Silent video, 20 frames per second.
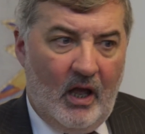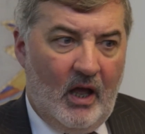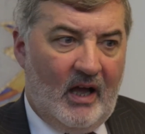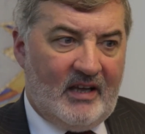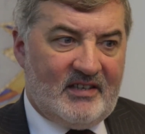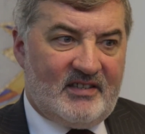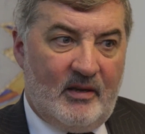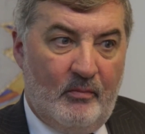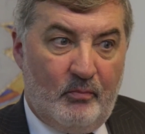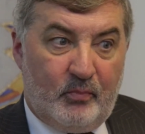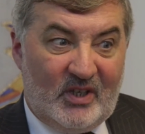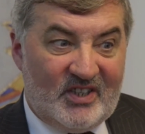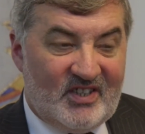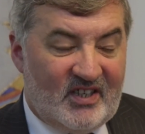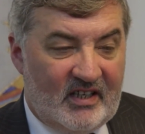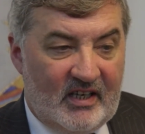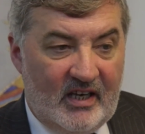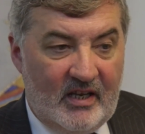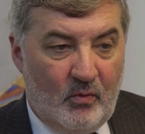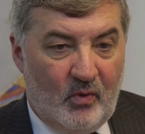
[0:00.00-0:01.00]
a
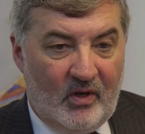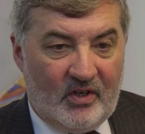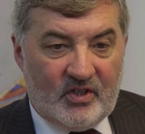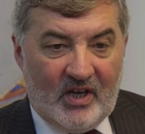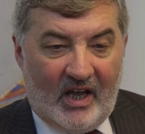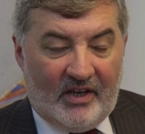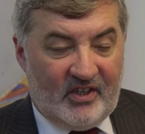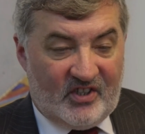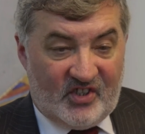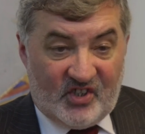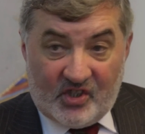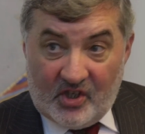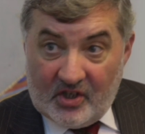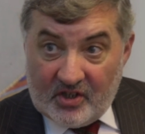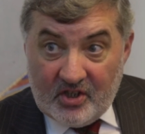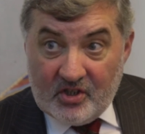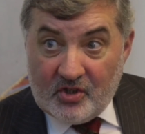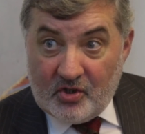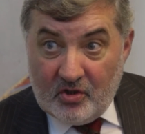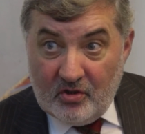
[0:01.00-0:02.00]
simplicity which, and a
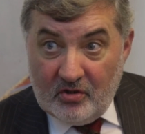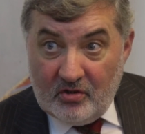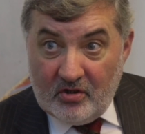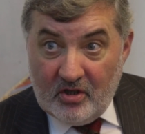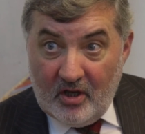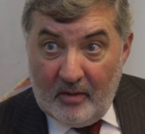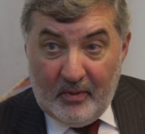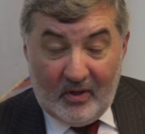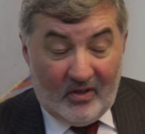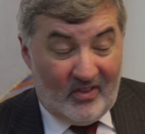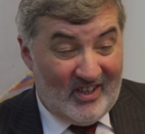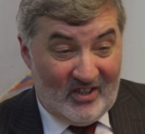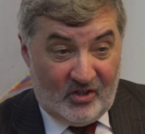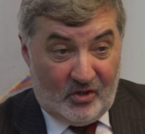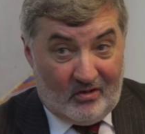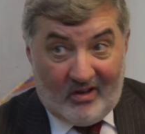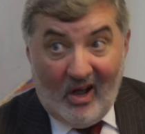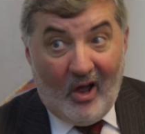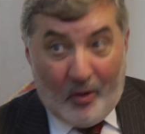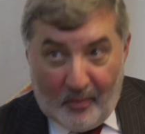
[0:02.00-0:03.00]
certitude about things
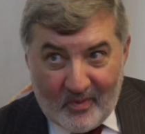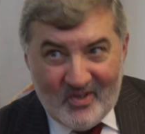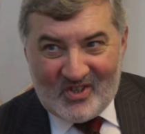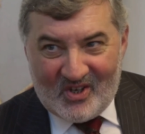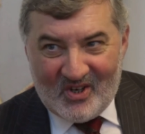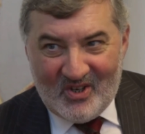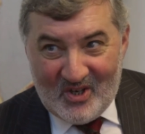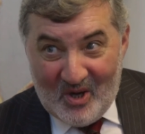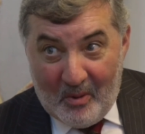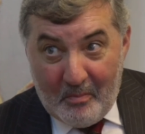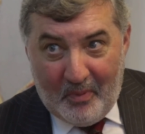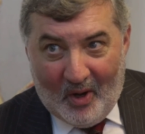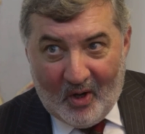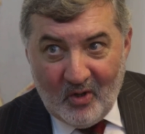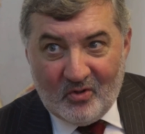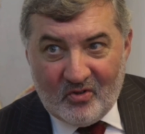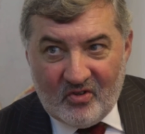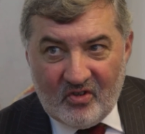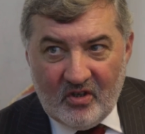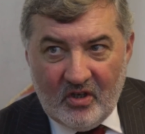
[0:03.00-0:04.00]
you can't be certain
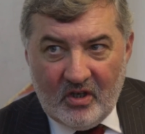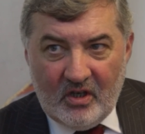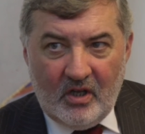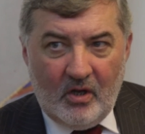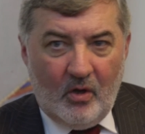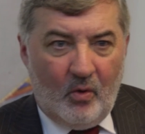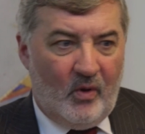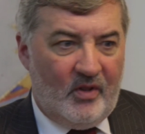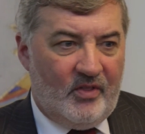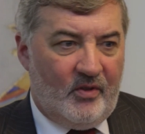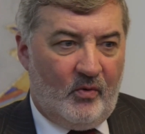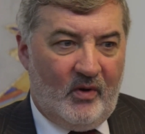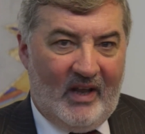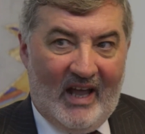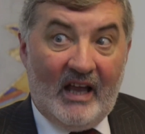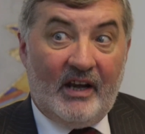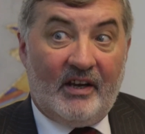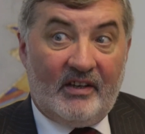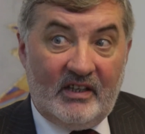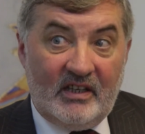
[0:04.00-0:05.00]
about, when the
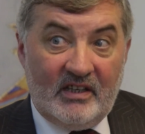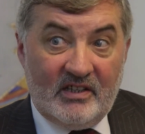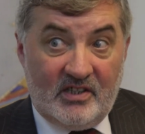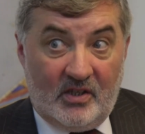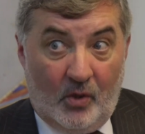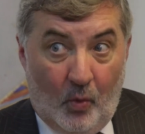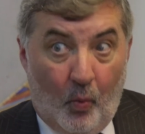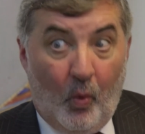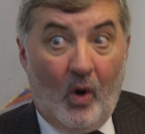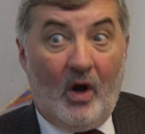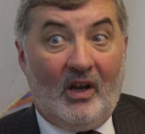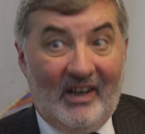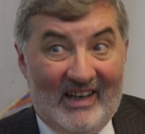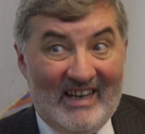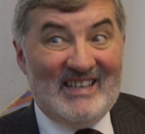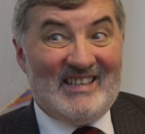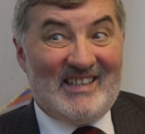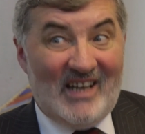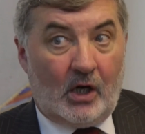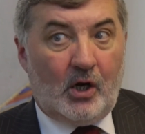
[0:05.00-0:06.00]
reality is the world
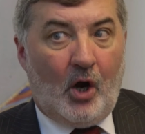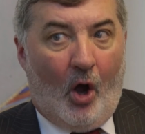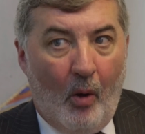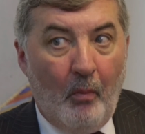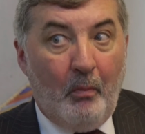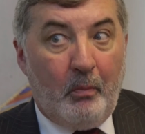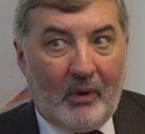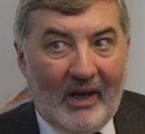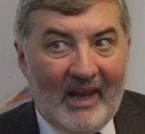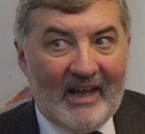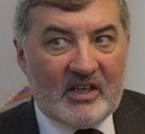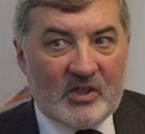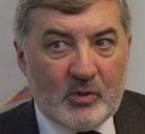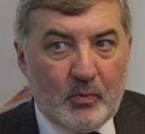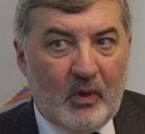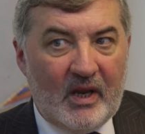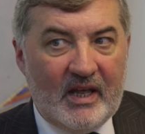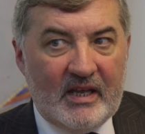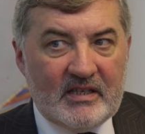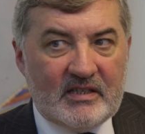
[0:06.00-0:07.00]
is a complex
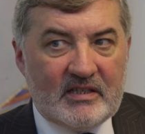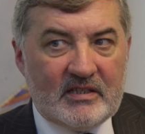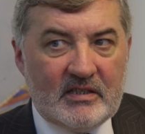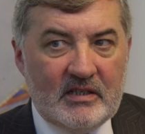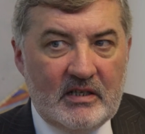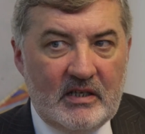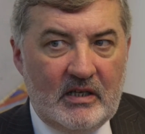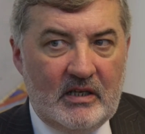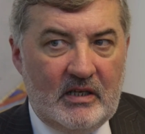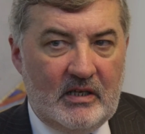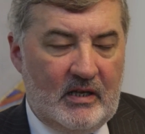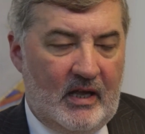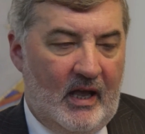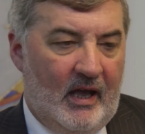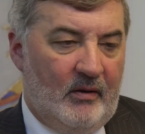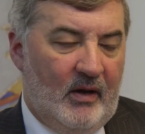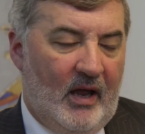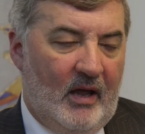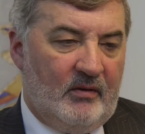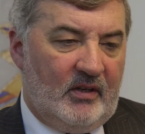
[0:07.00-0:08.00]
place.
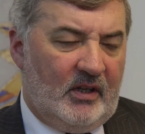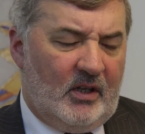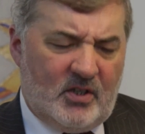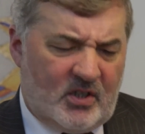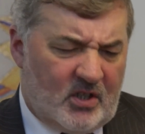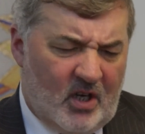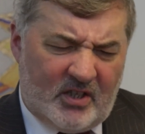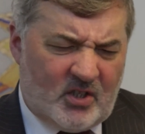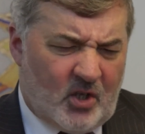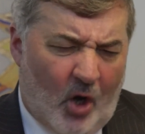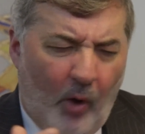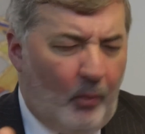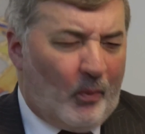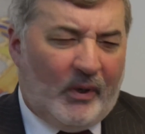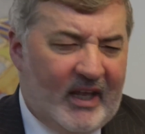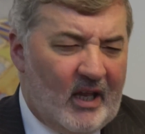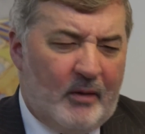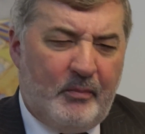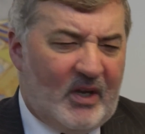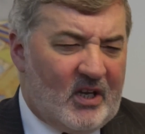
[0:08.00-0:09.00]
And I think it's
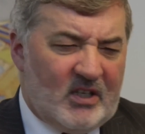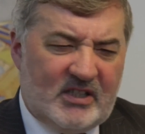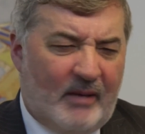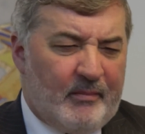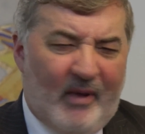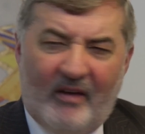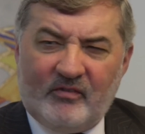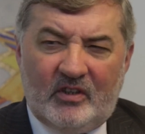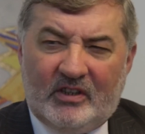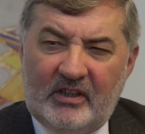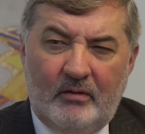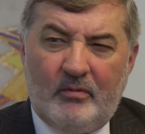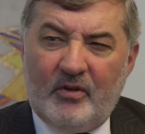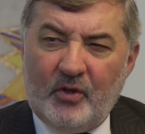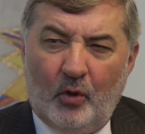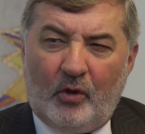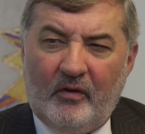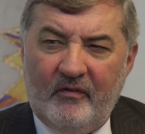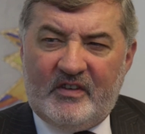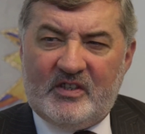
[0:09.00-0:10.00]
complicated because I'm having to deal with
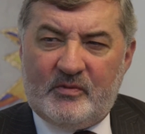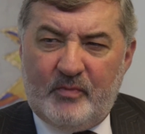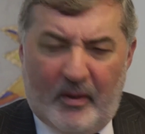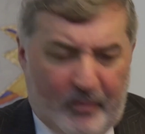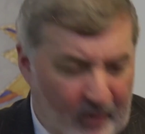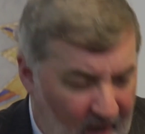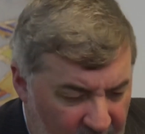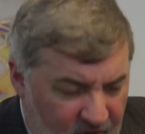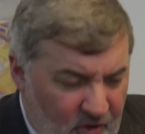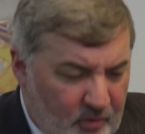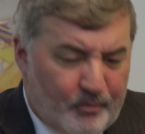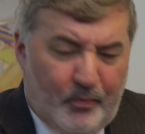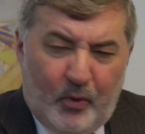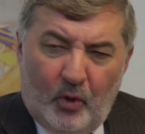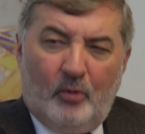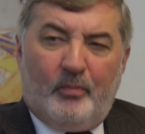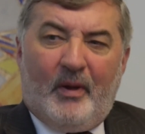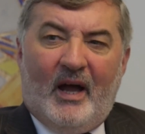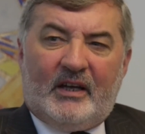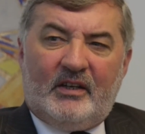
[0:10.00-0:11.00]
all of these people. I just
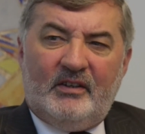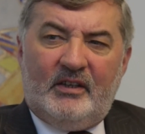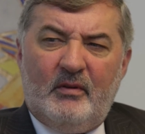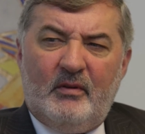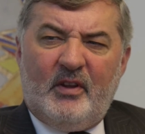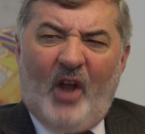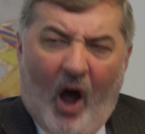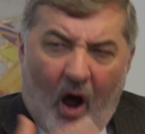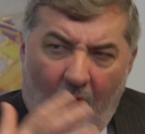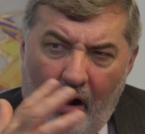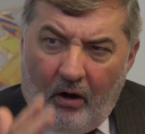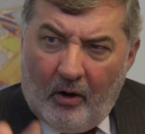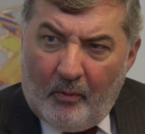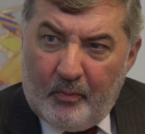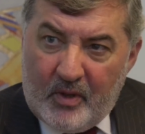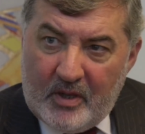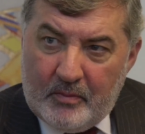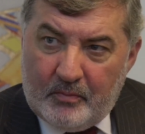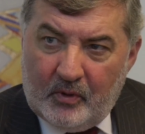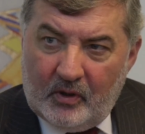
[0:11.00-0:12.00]
pull back with our
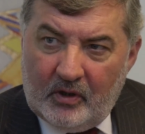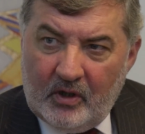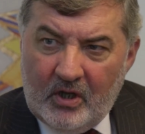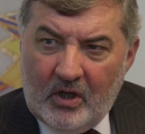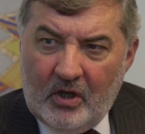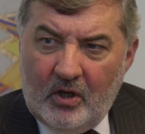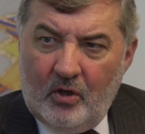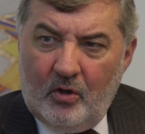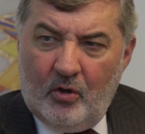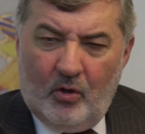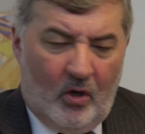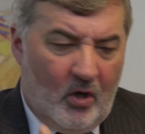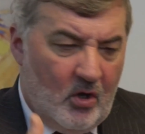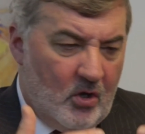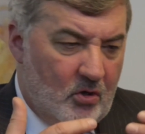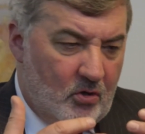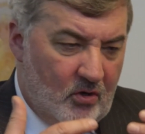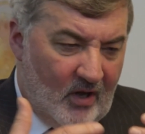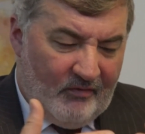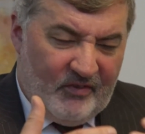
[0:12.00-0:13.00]
people
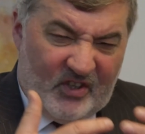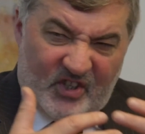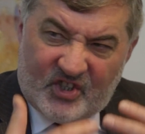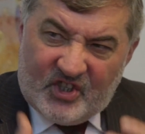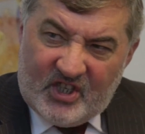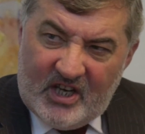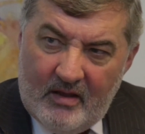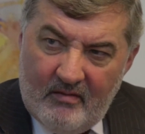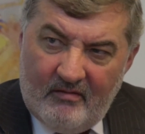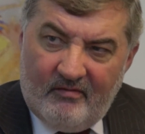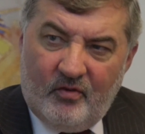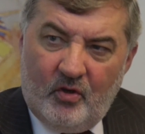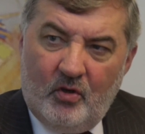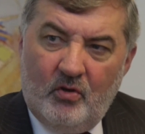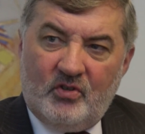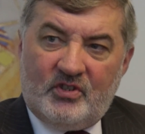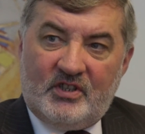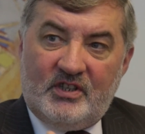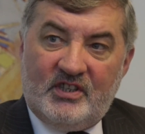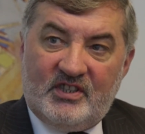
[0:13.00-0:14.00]
who have the same
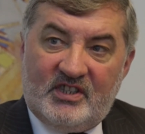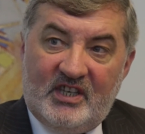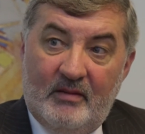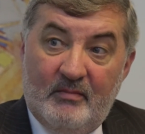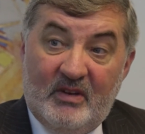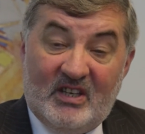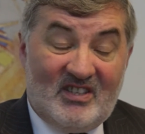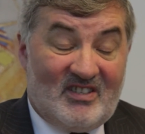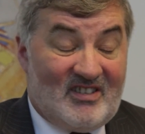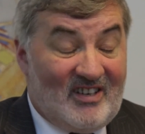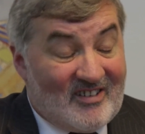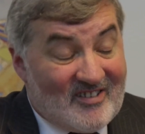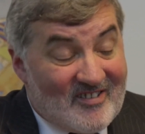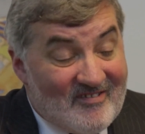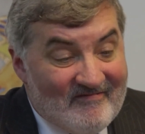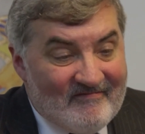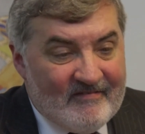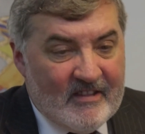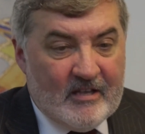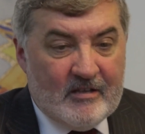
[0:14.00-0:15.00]
views and the same instincts.
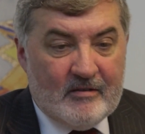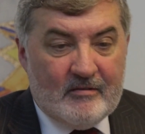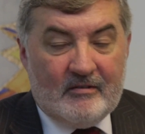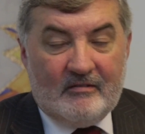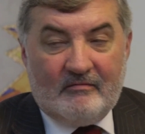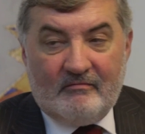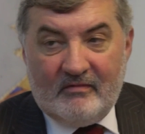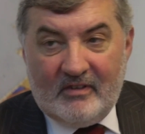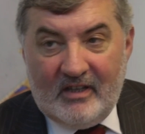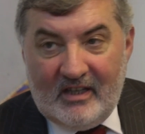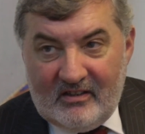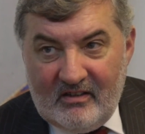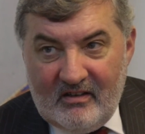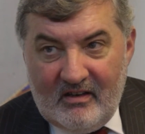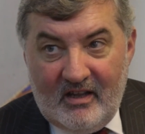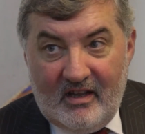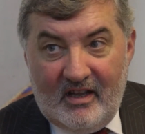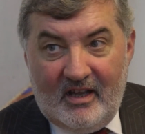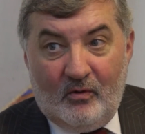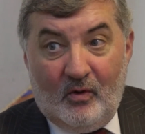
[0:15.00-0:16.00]

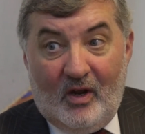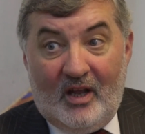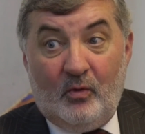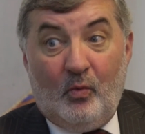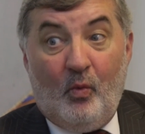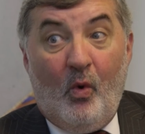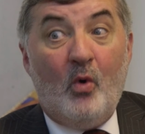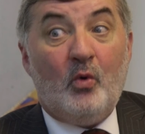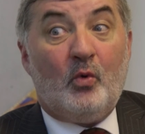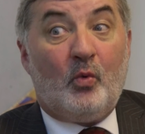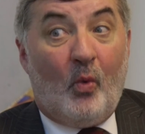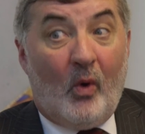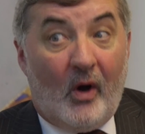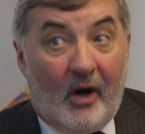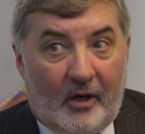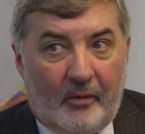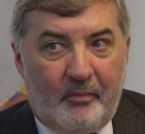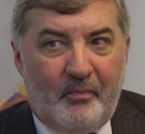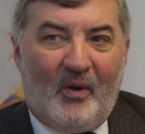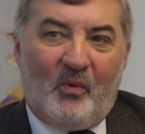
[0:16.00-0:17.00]
It won't
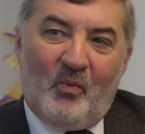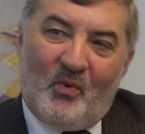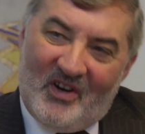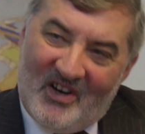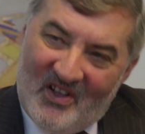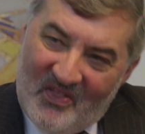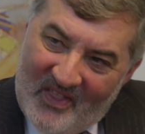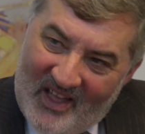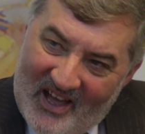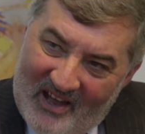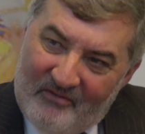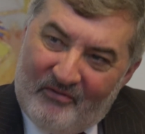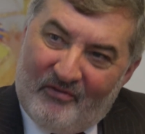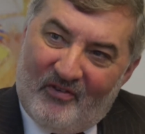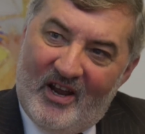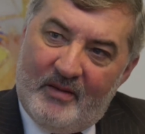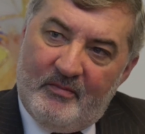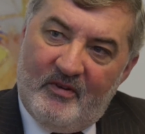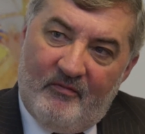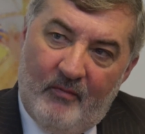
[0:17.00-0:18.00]
work, but we're in that
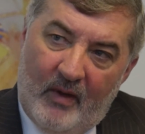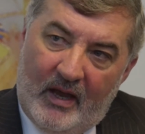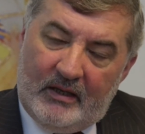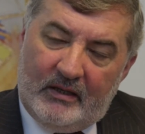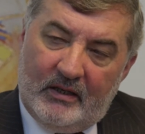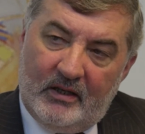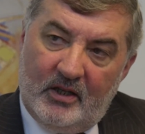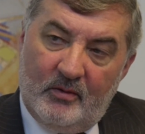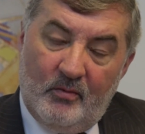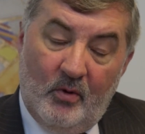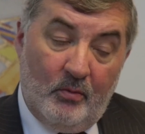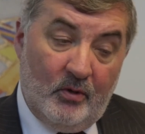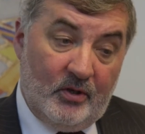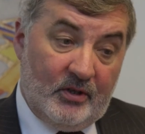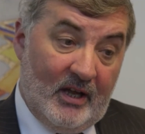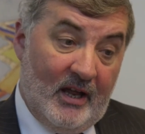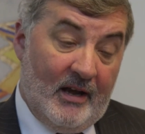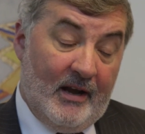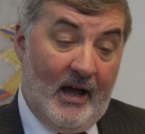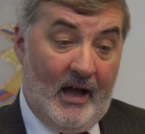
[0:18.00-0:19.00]
frame of mind at the
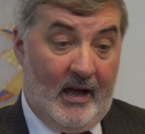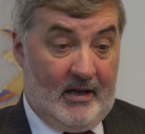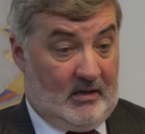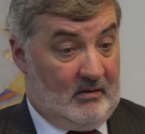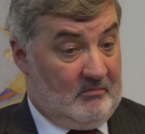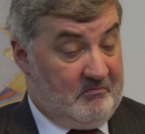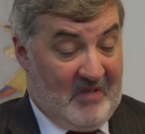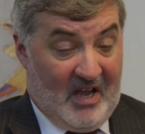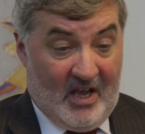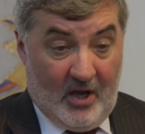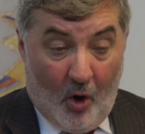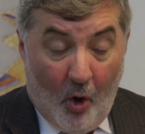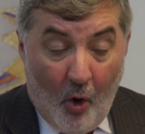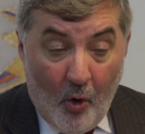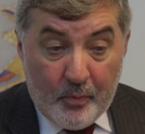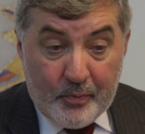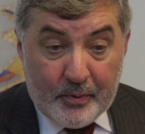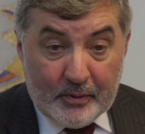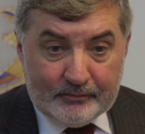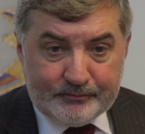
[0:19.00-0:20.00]
moment. And I
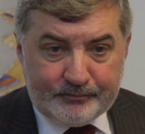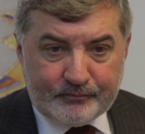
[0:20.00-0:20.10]
hope